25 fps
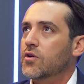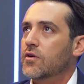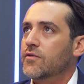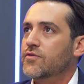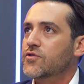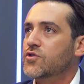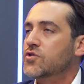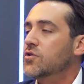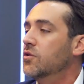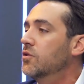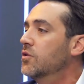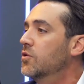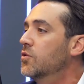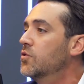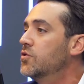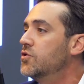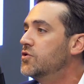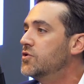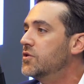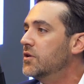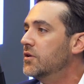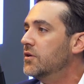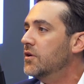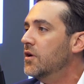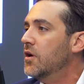of
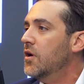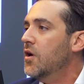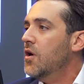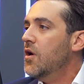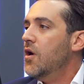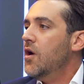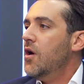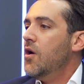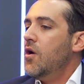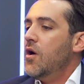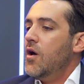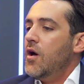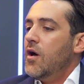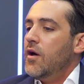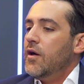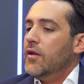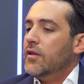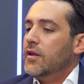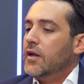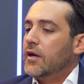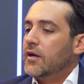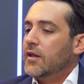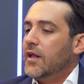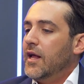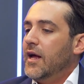solution yeah.
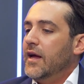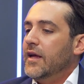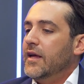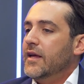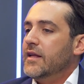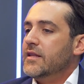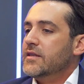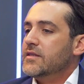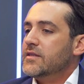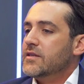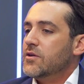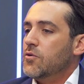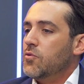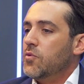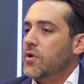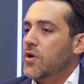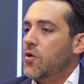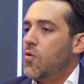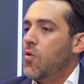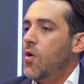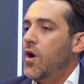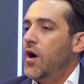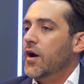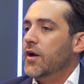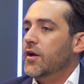the clients
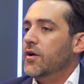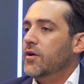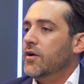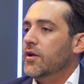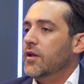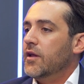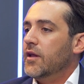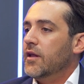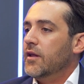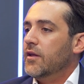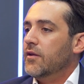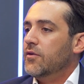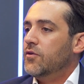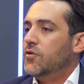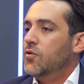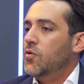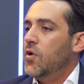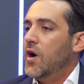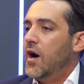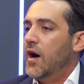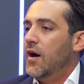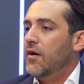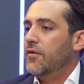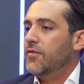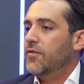require to
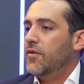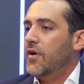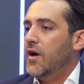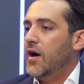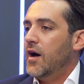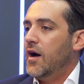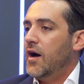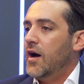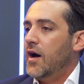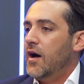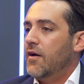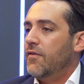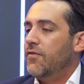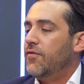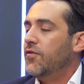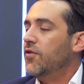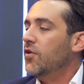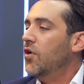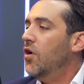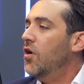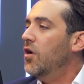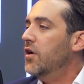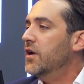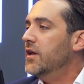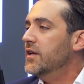have a
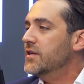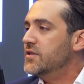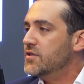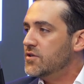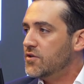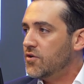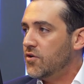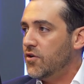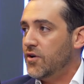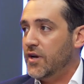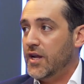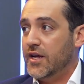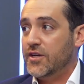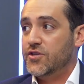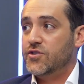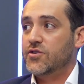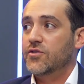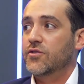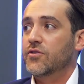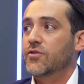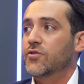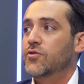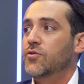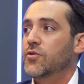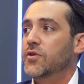flawless
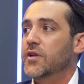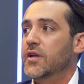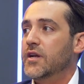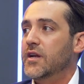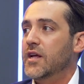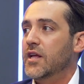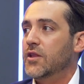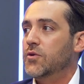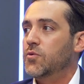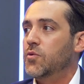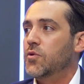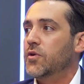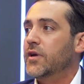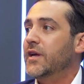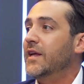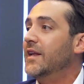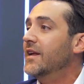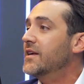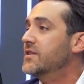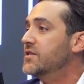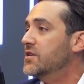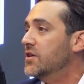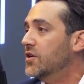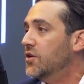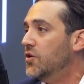connection to the network in mm. a
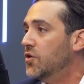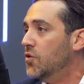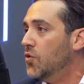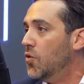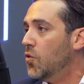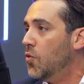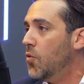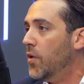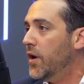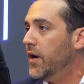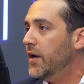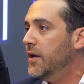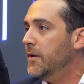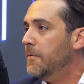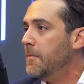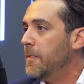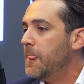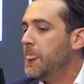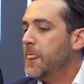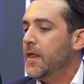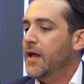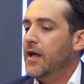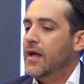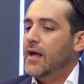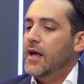mm-hmm. secure way mm.
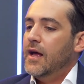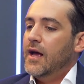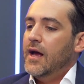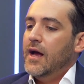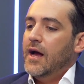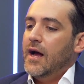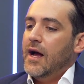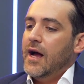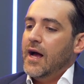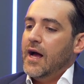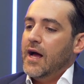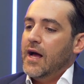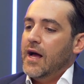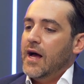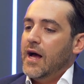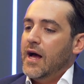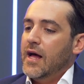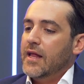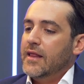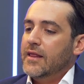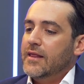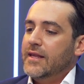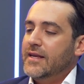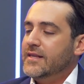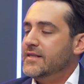
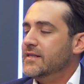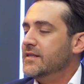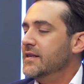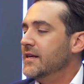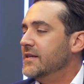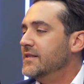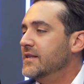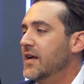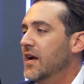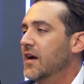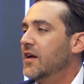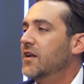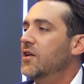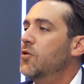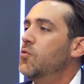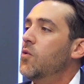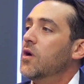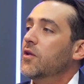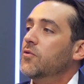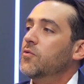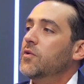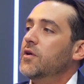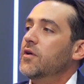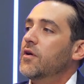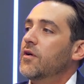and this is exactly
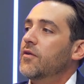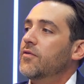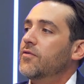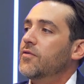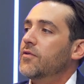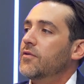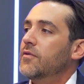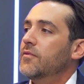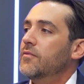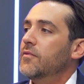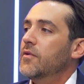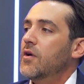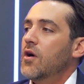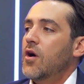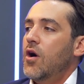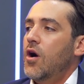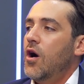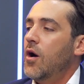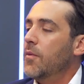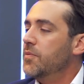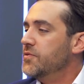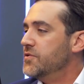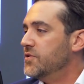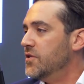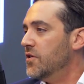what we offer yeah.
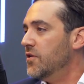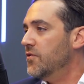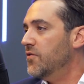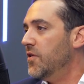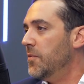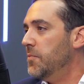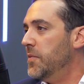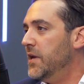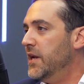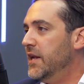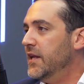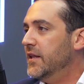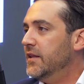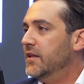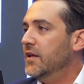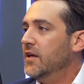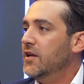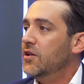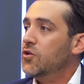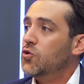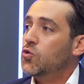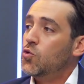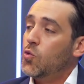observability